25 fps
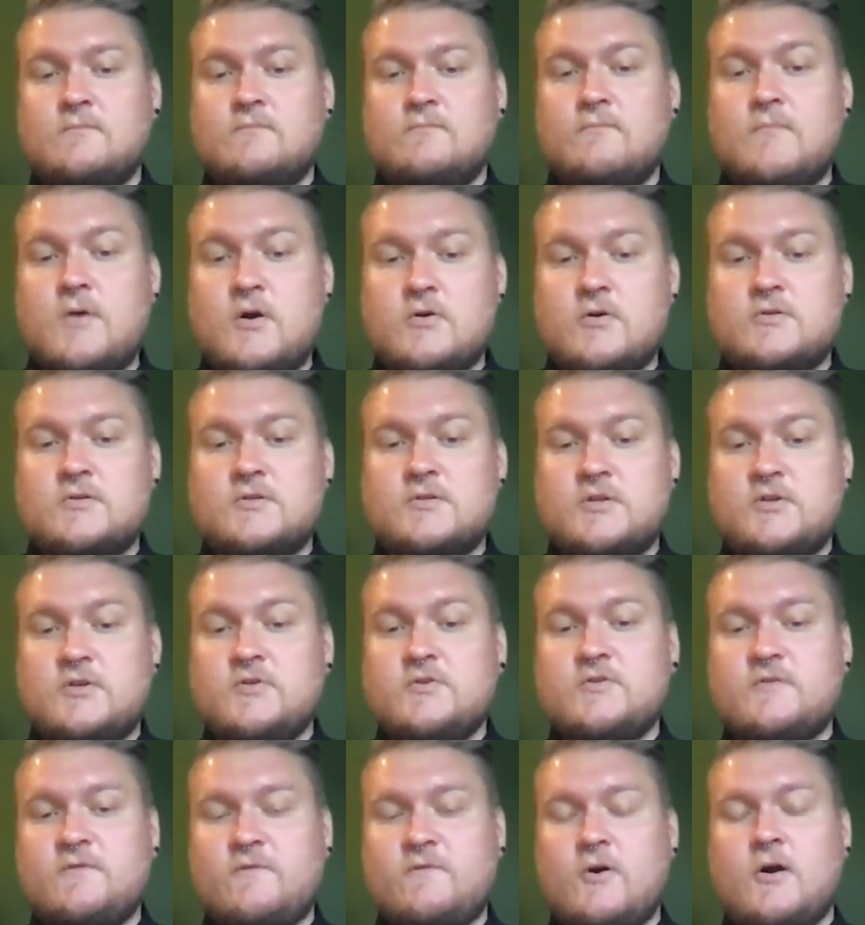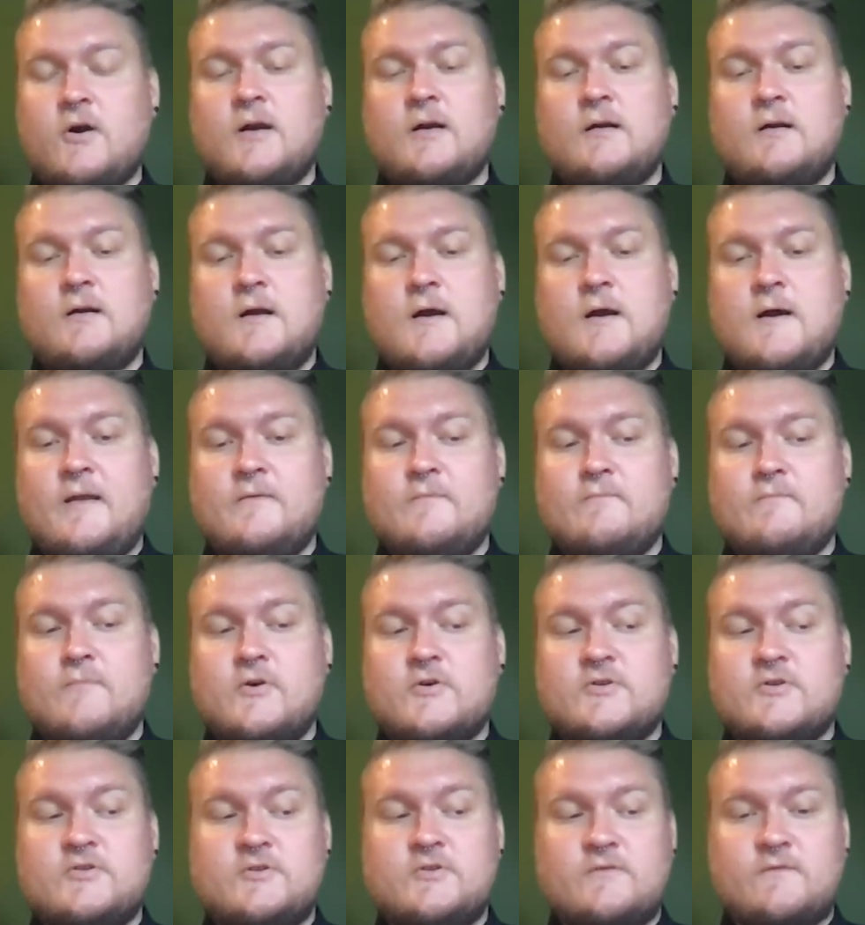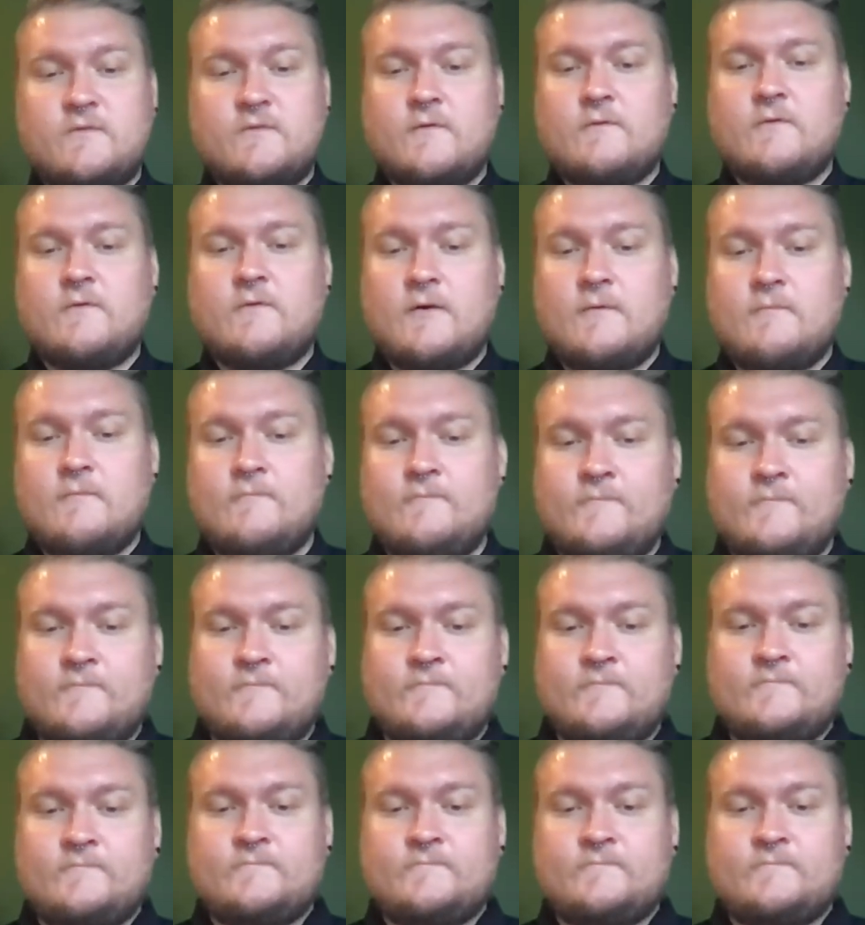most used for and most useful for.